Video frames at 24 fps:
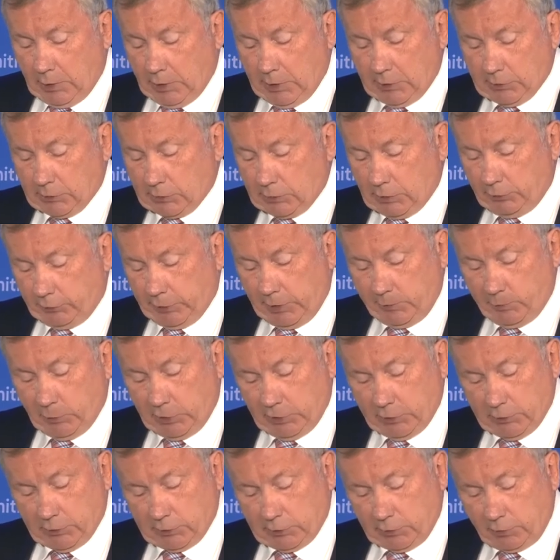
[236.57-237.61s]
as
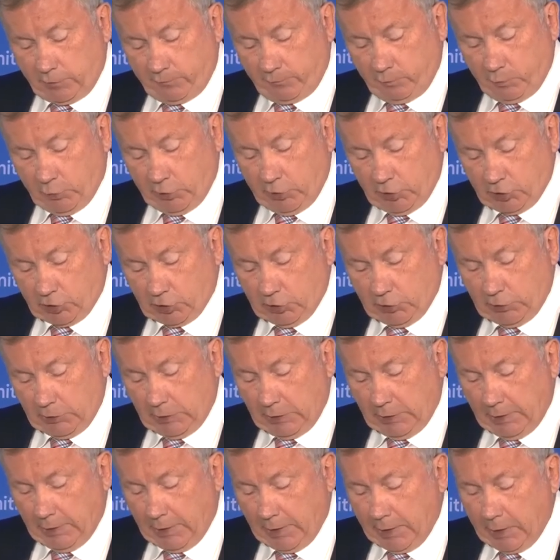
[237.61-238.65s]
remnants of
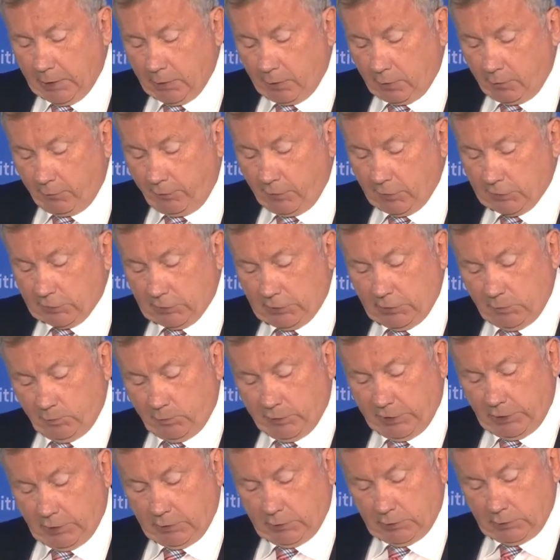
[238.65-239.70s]
munition lying on the
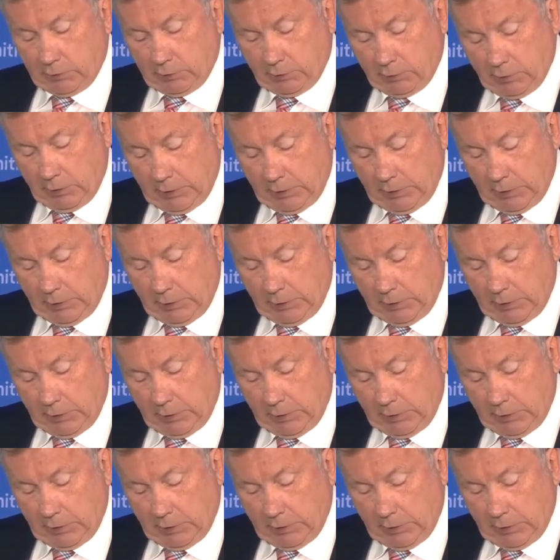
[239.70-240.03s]
seabed